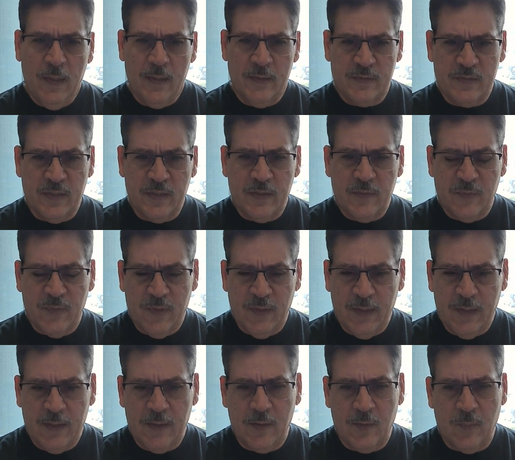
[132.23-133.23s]
Instead of
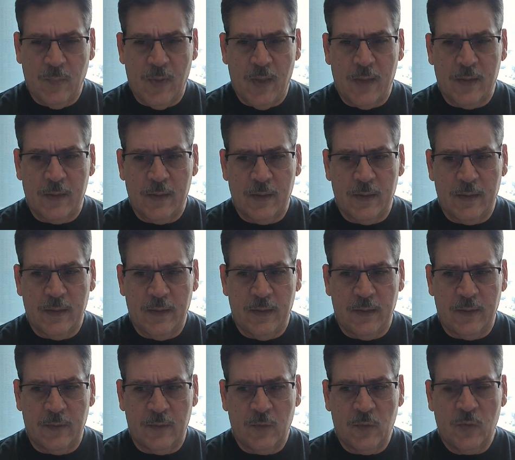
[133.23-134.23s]
thinking about it
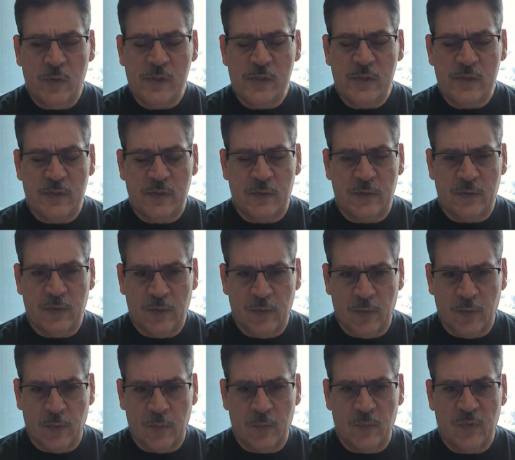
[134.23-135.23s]
in Christian
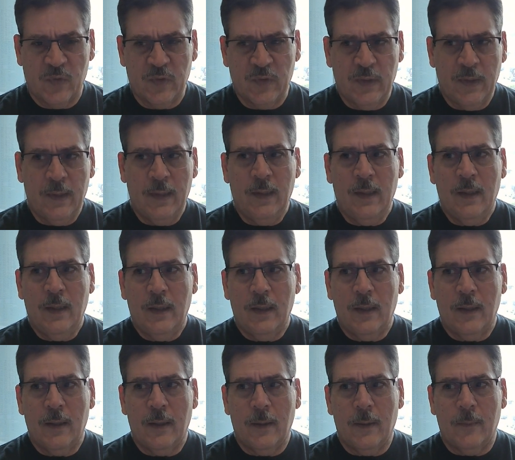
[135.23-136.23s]
terms
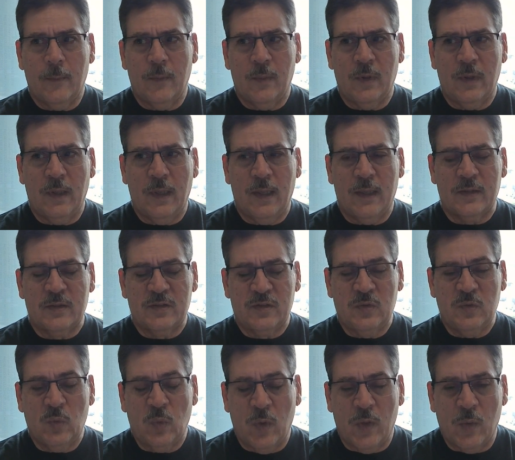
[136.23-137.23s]
um, as
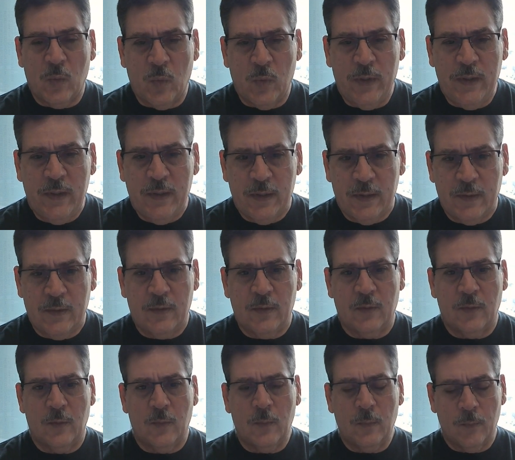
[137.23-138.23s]
to what we can
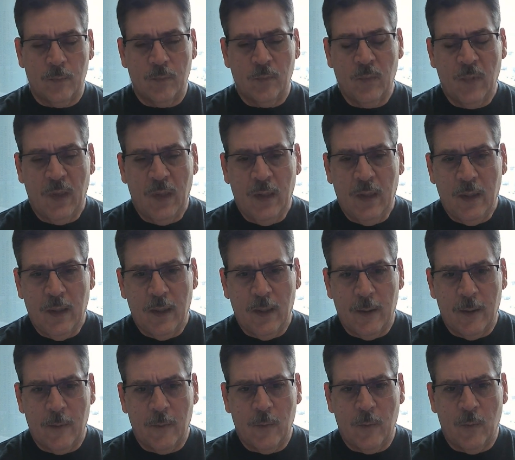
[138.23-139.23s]
do,
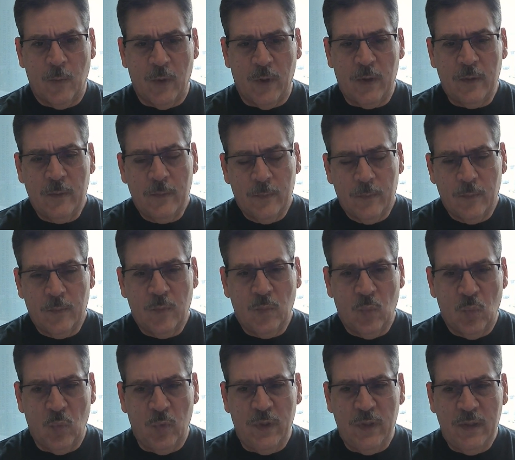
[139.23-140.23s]
uh, well,
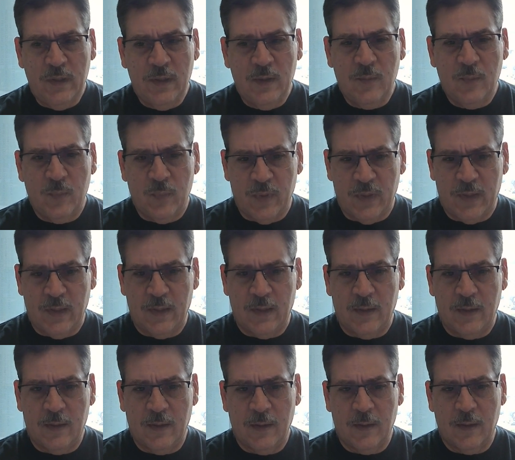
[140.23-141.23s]
we can
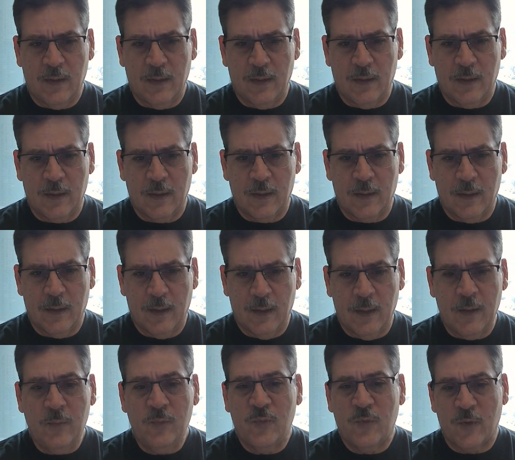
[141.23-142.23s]
be uh,
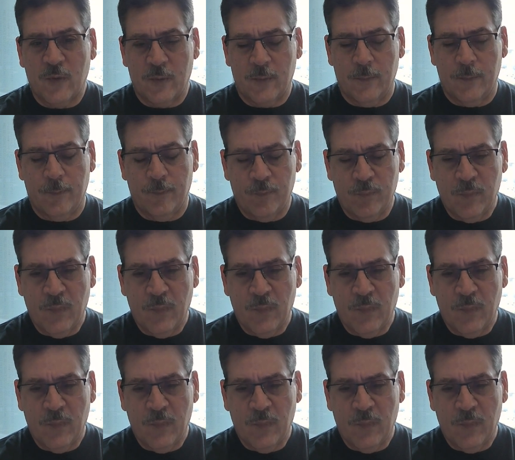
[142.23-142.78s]
comfort.